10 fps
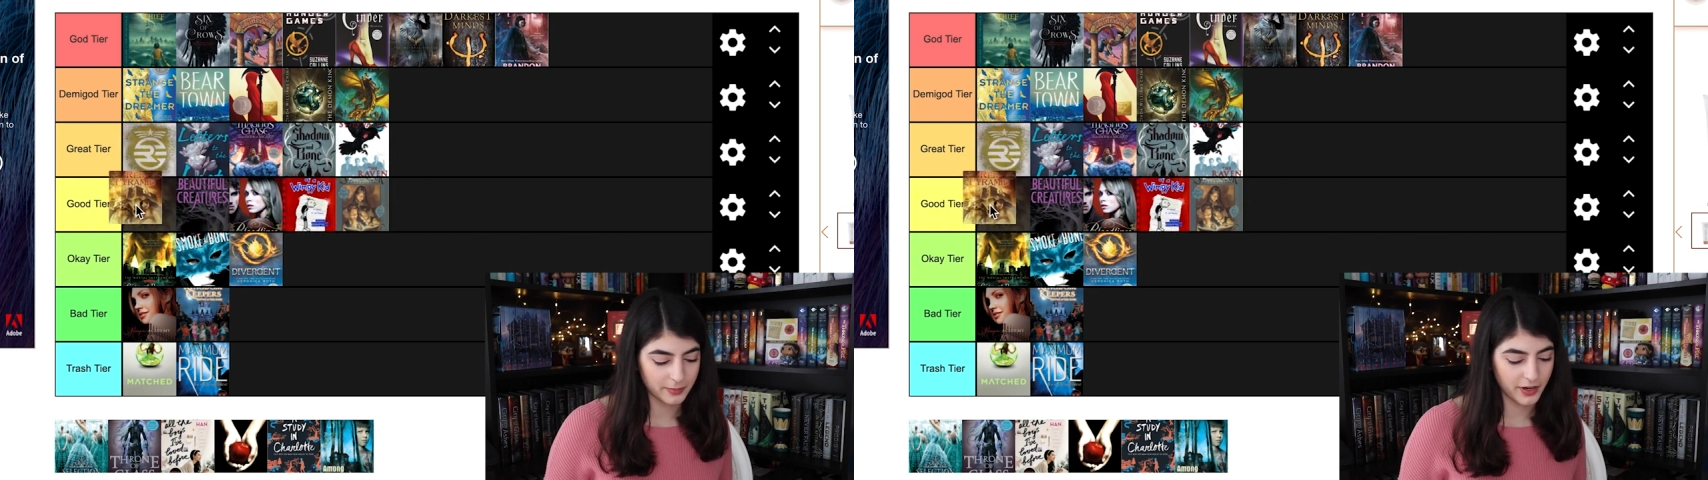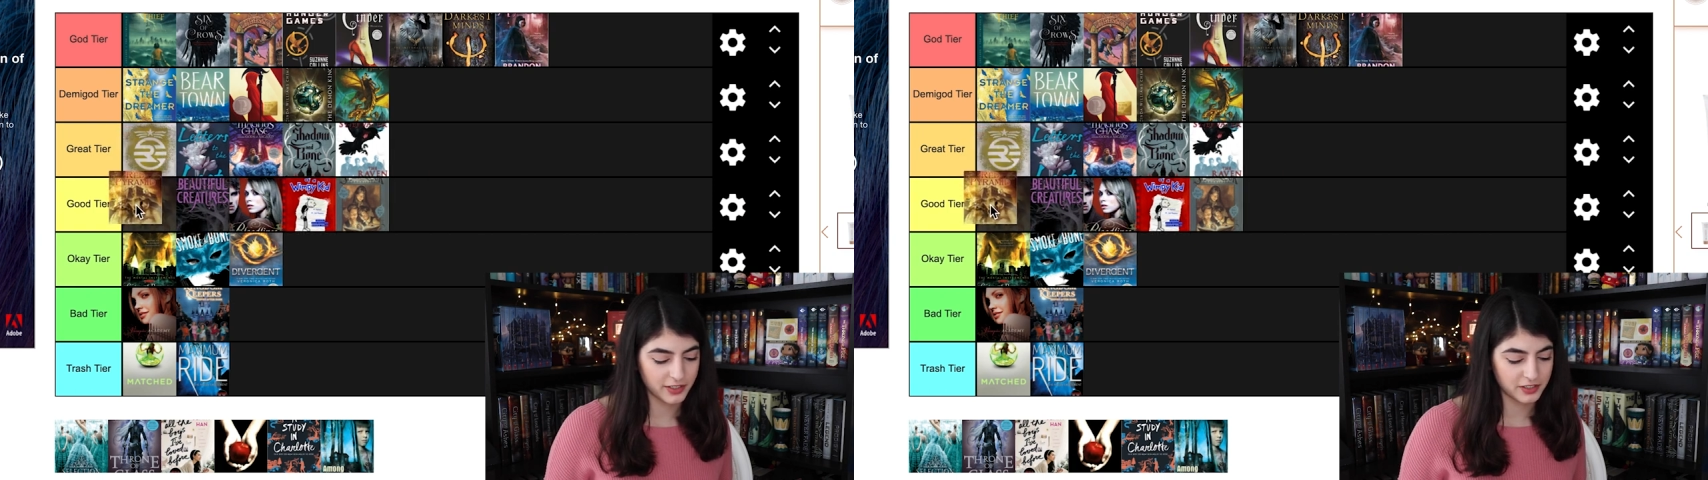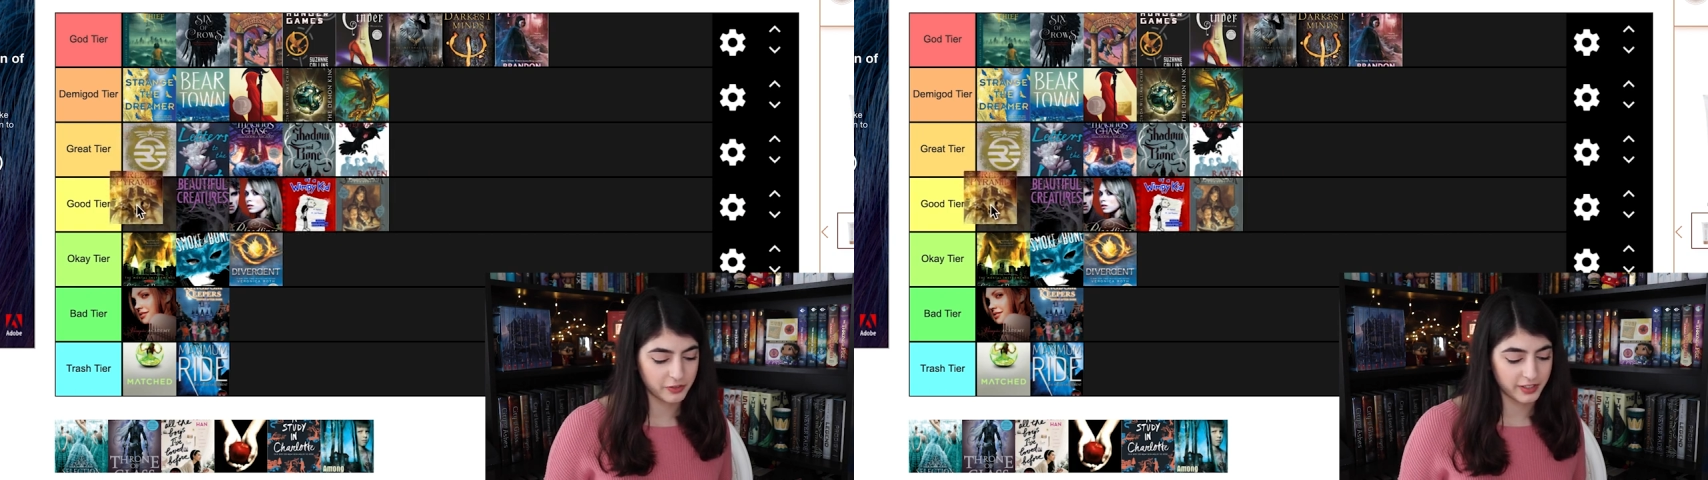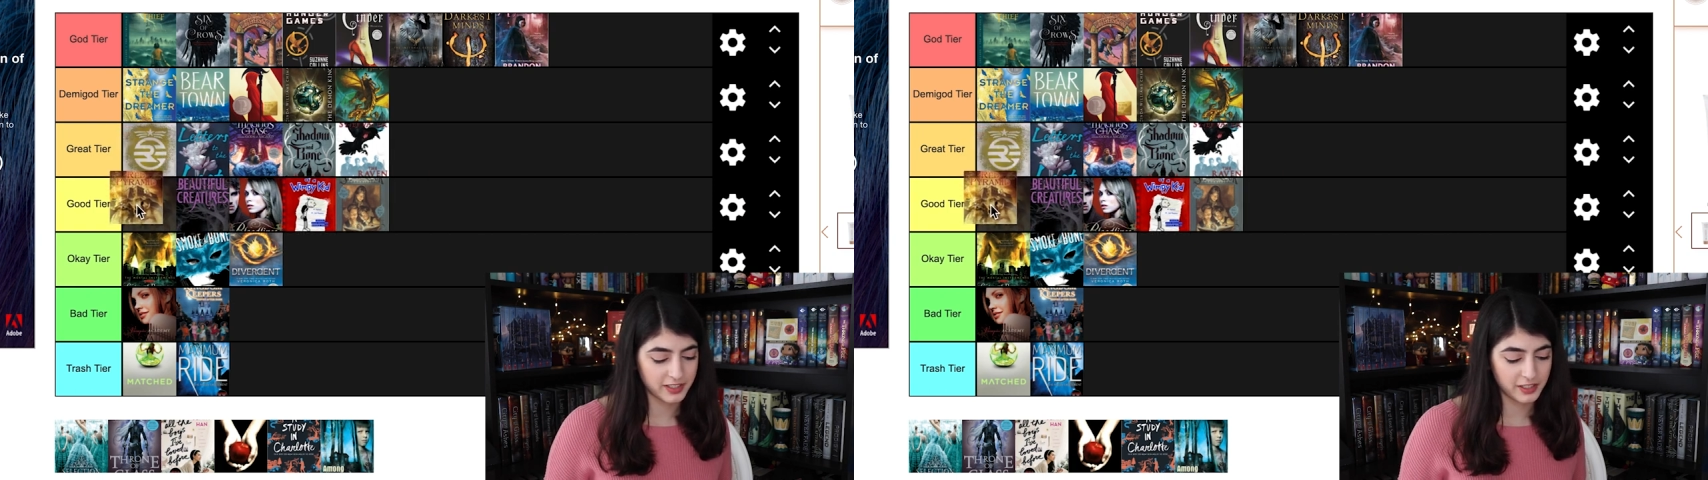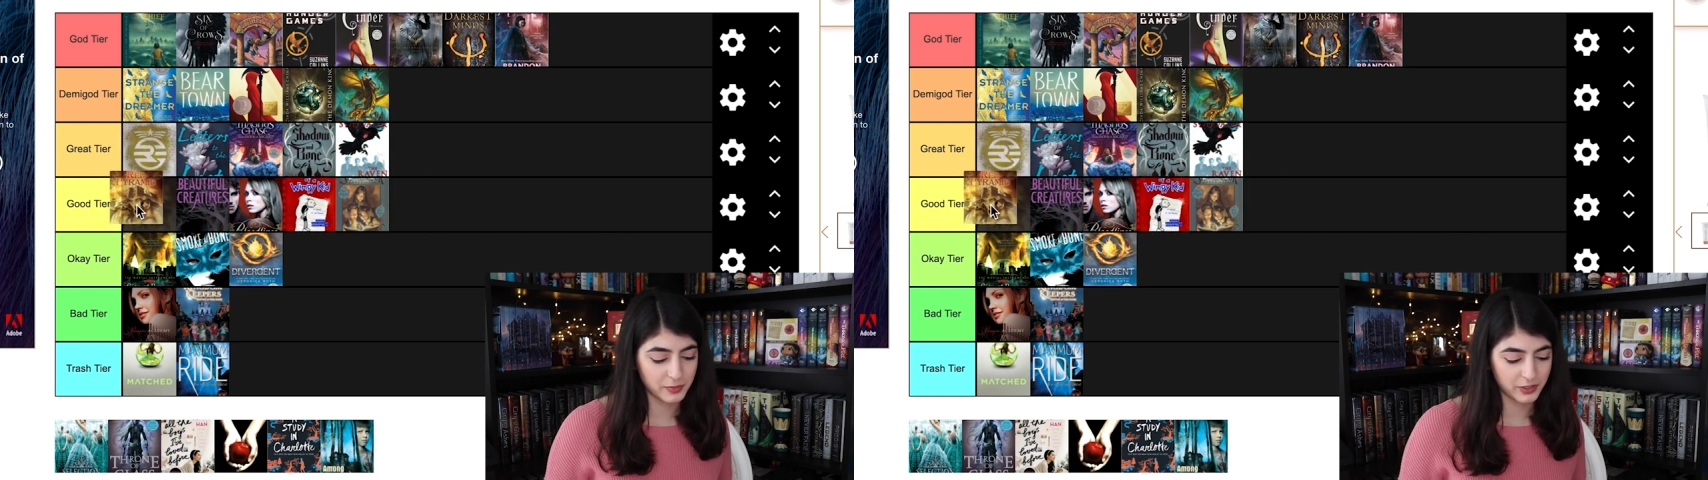comparison to the rest
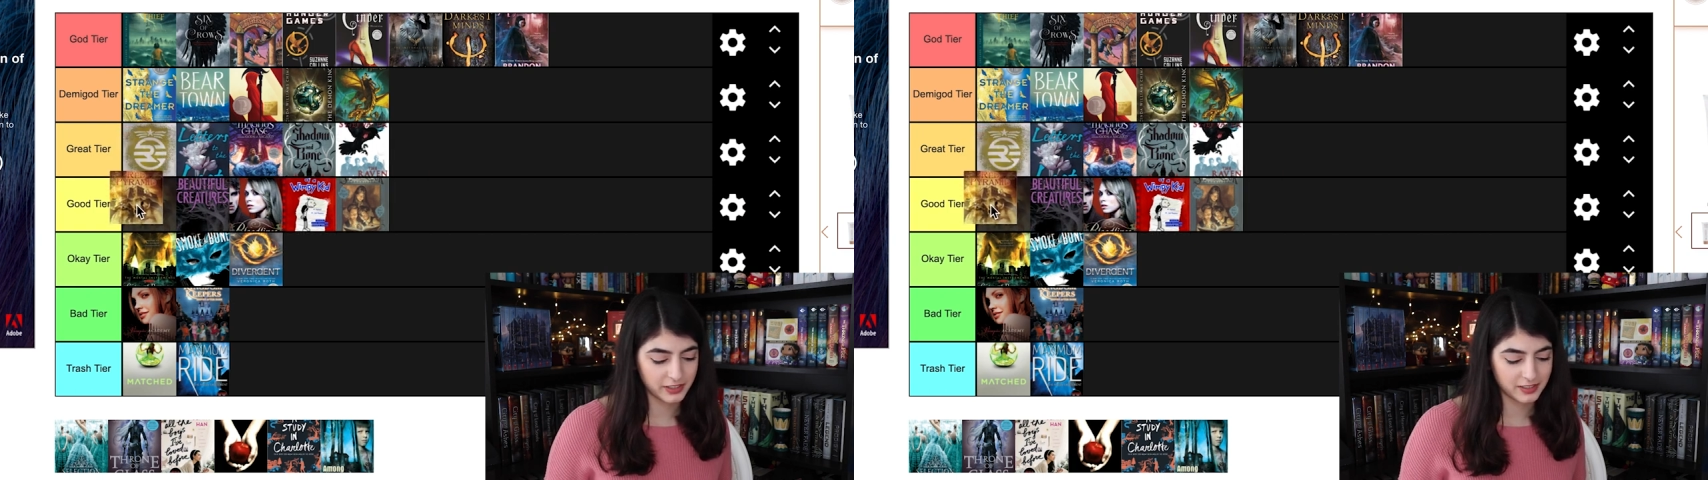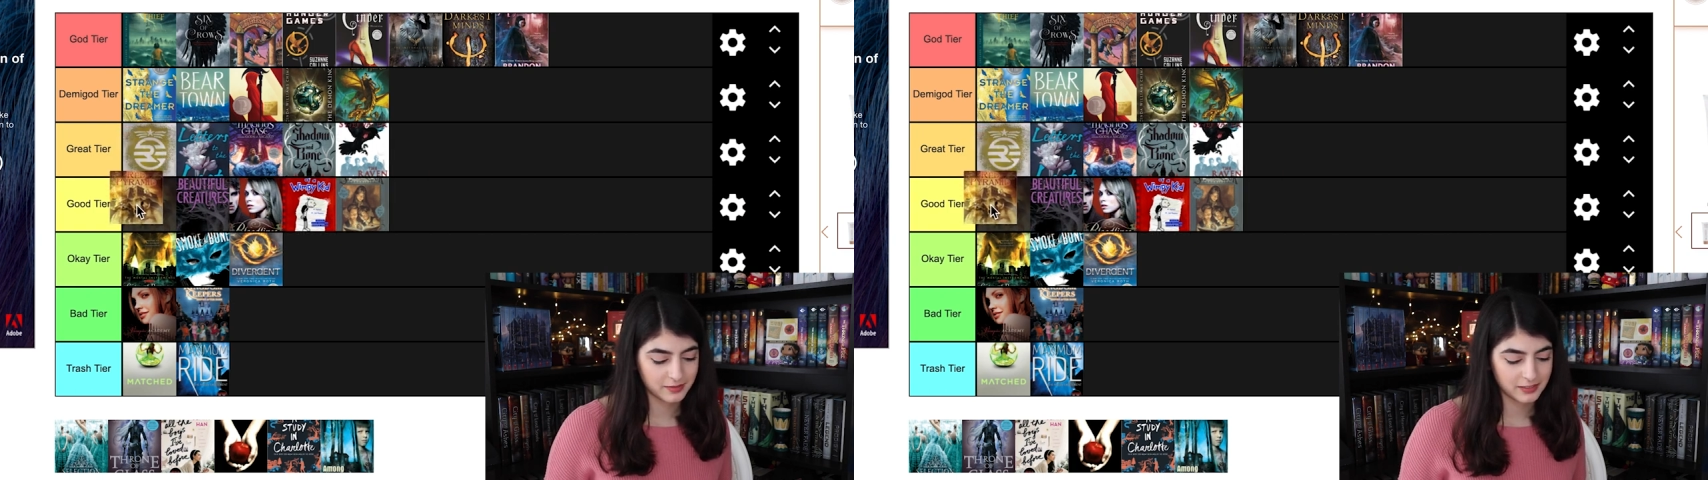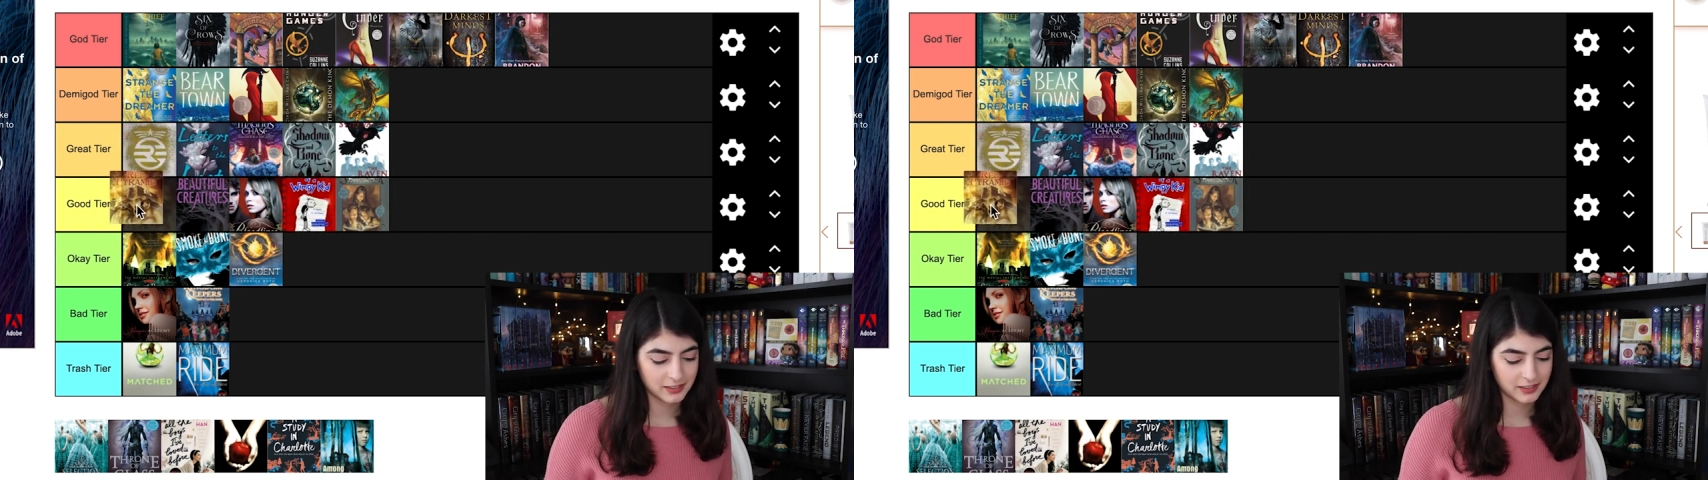of these books.